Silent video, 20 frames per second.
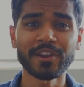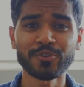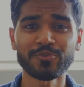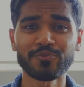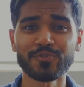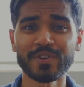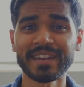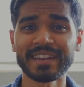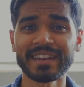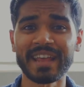to
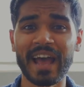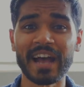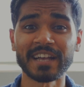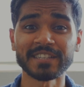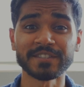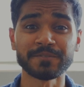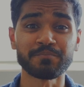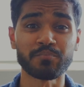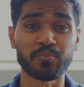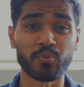read
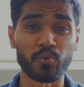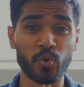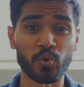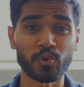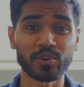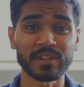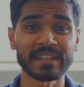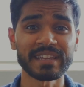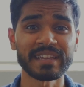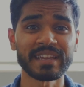as
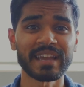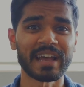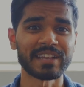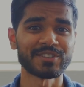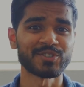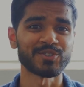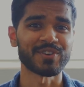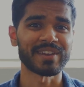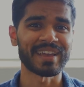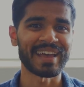broadly
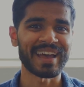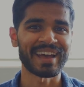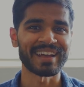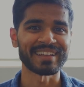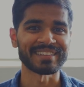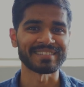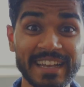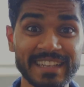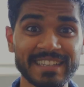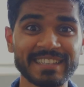as you
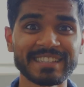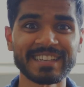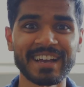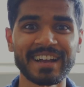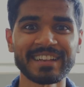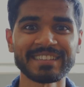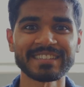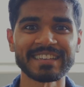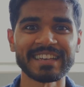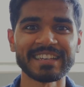can. Data
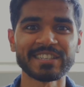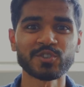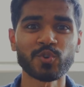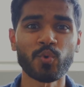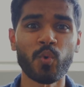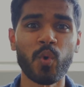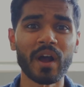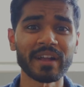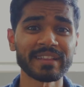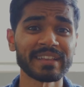science is
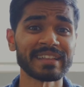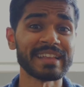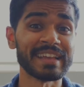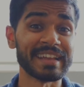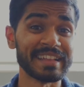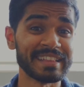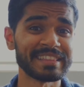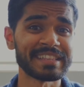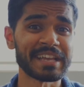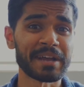quite an
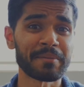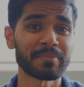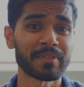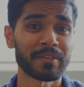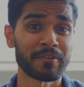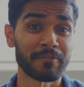in-depth